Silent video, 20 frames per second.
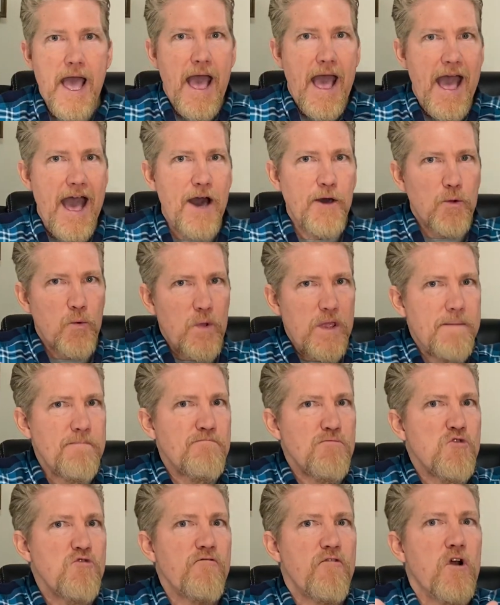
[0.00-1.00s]
How do we
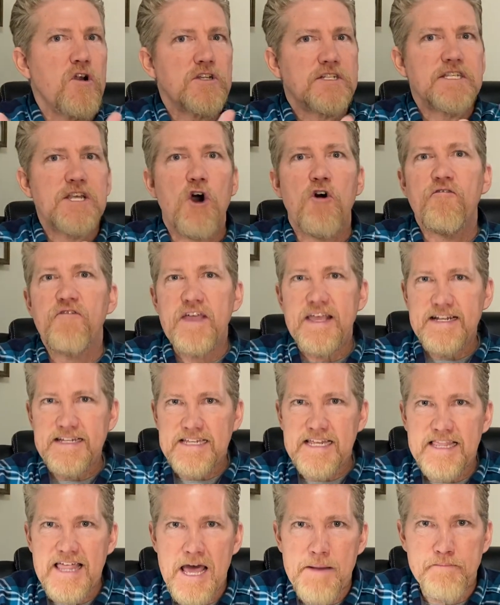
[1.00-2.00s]
move ourselves
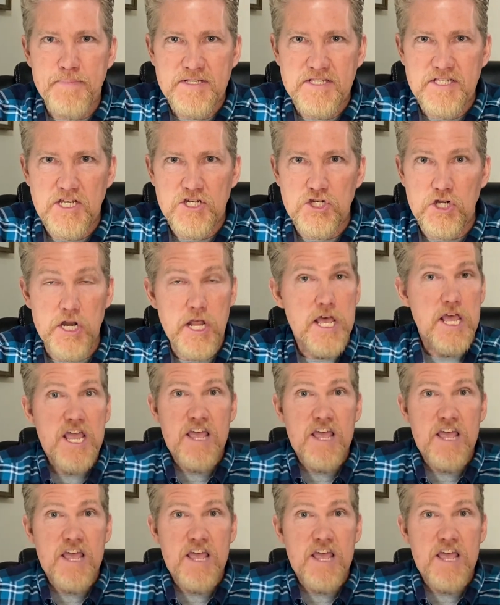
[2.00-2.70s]
into that position?